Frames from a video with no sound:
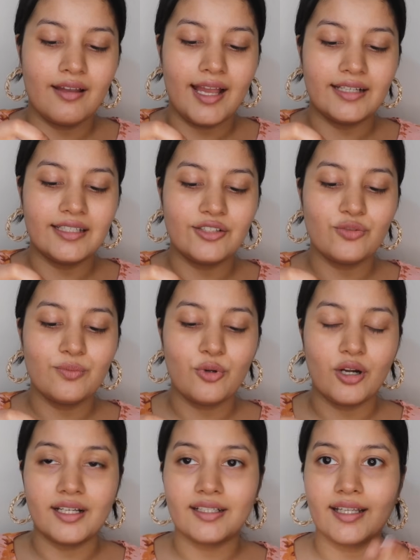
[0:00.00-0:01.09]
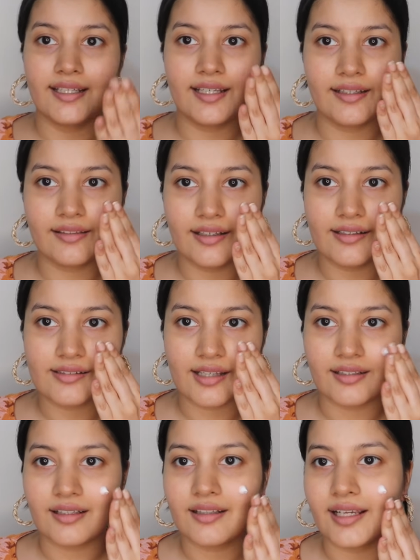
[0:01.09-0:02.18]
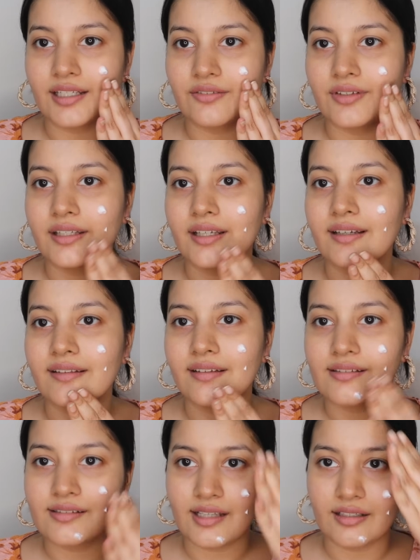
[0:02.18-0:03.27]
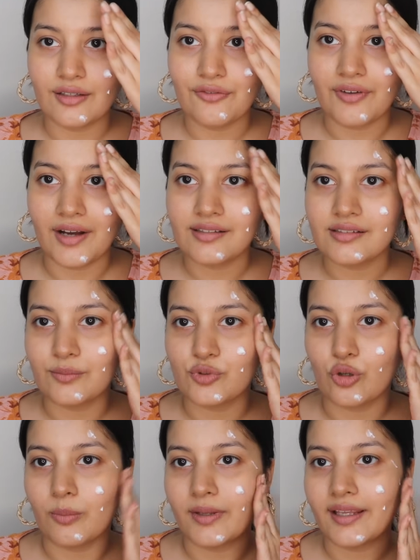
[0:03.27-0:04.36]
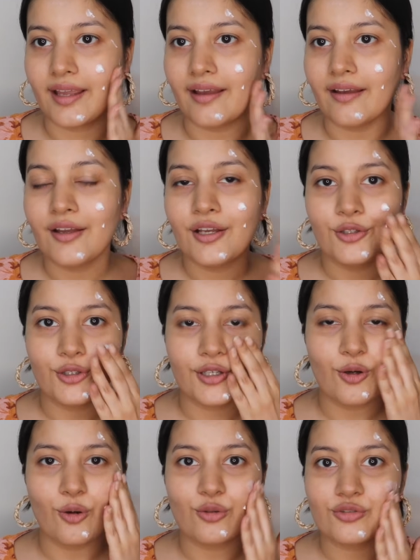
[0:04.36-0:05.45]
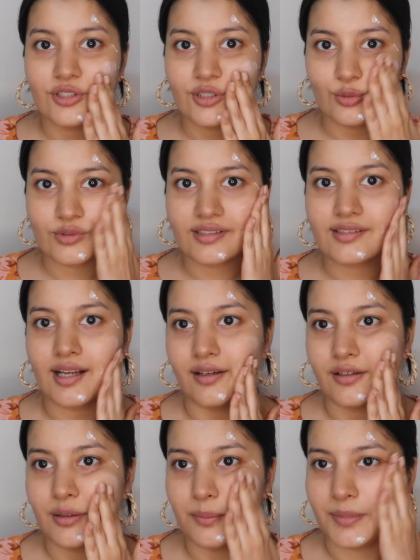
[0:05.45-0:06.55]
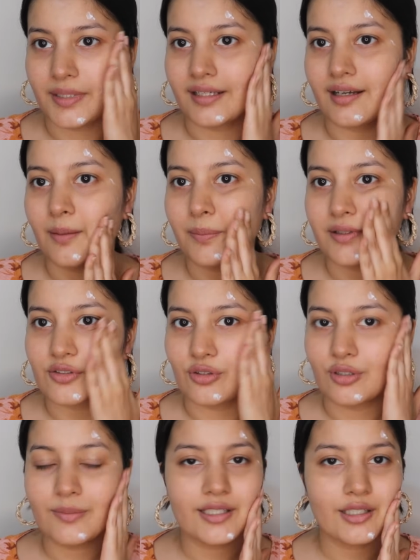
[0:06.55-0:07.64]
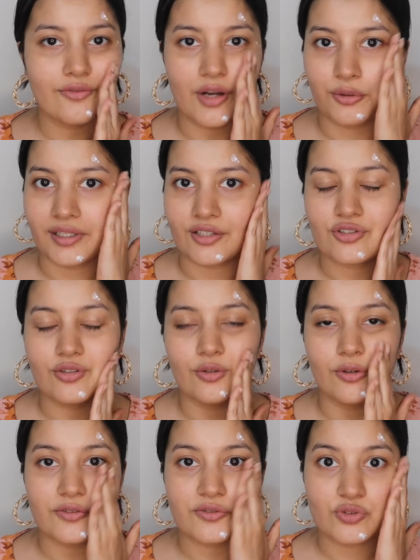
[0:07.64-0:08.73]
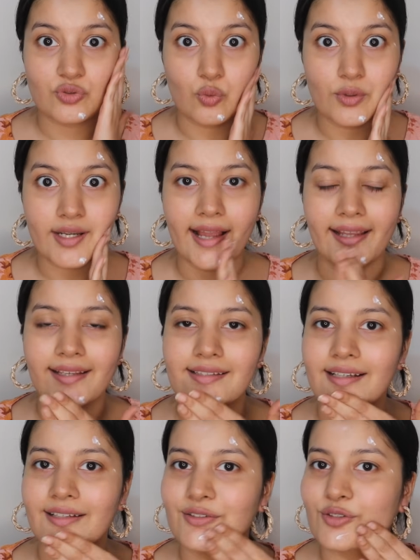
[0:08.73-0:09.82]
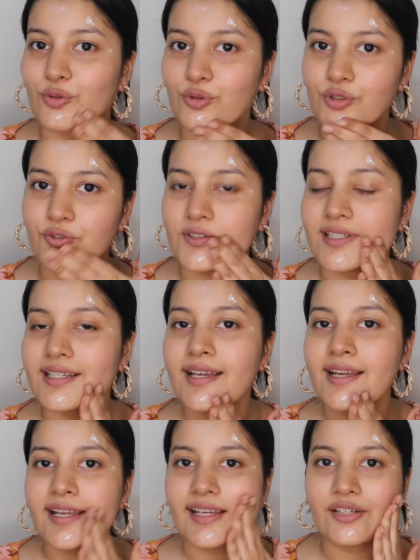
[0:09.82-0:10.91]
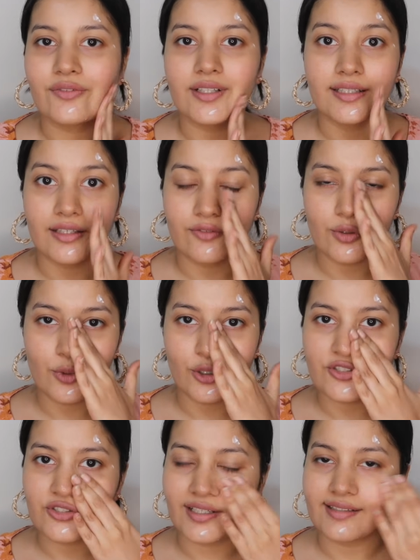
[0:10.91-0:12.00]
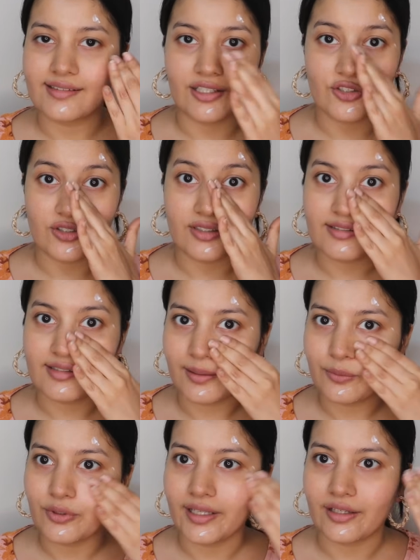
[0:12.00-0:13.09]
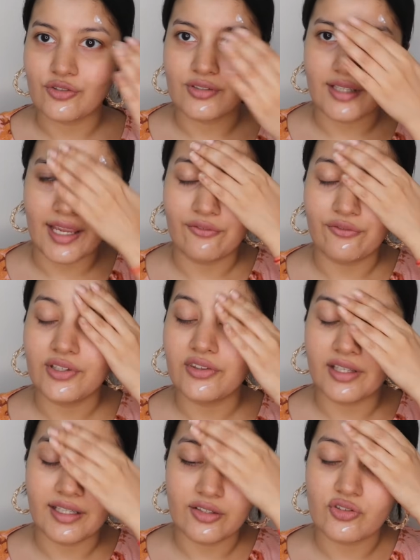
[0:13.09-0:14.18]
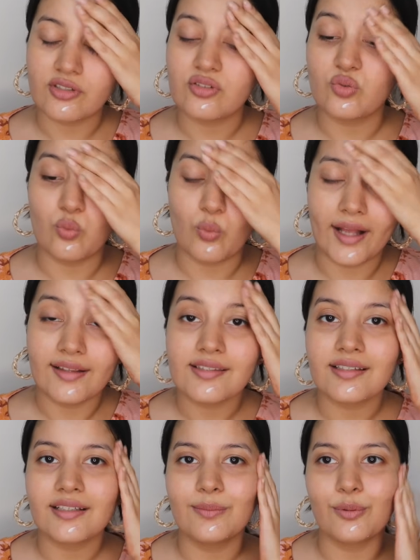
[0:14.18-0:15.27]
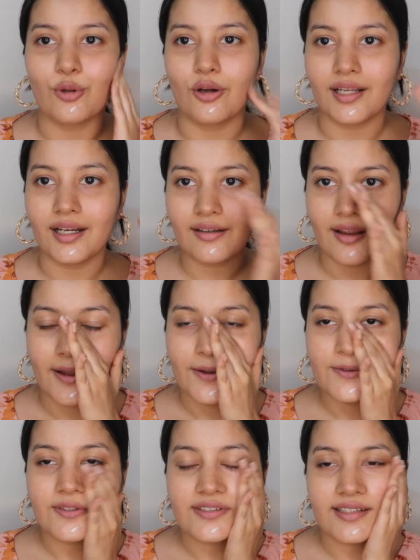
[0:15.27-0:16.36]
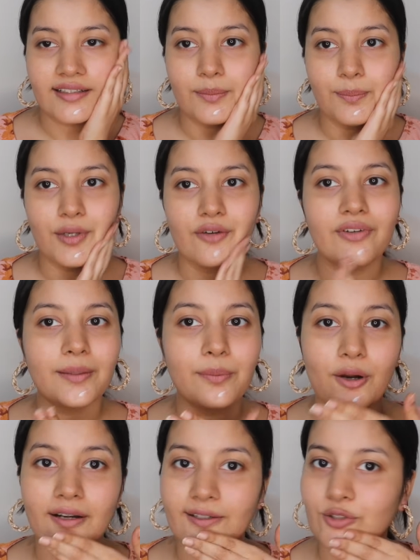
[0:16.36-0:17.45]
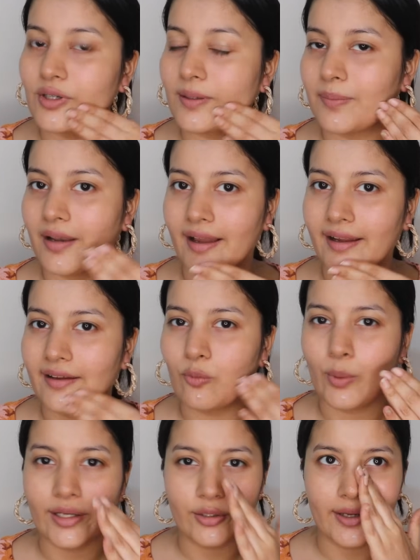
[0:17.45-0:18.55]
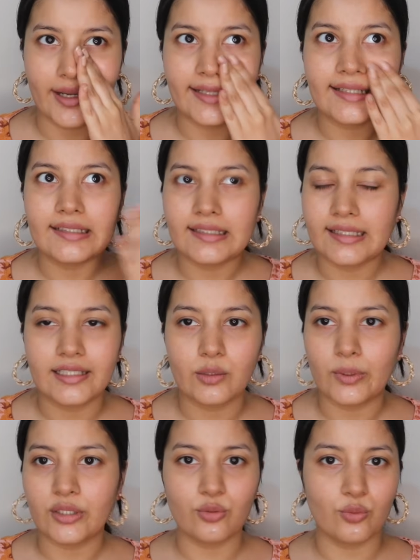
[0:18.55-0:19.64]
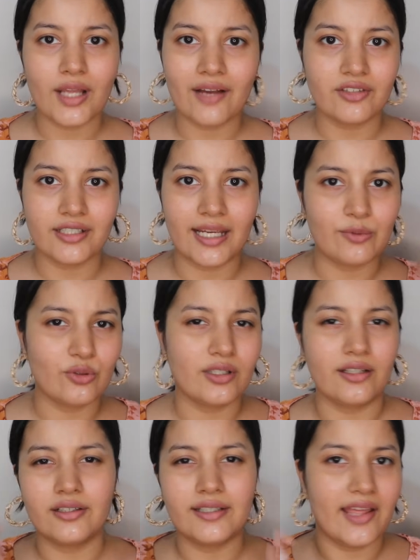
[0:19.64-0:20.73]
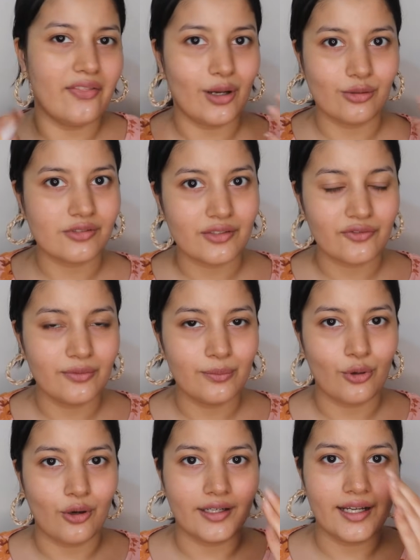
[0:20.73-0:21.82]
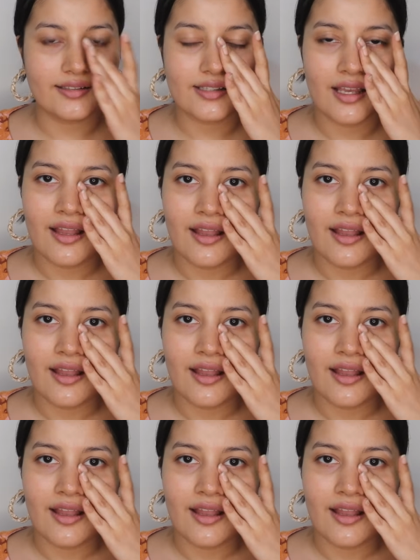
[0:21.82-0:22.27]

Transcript: And ye jo product hai, ye itna zyada lightweight hai, itna zyada fast absorbing hai. You can also use this under makeup. It's going to make your foundation look so nice and so dewy. It will give you moisturization, sun protection, everything in just one single product. So it's like the perfect product to apply when you're getting late, when you don't have the time to layer 10,000 different products.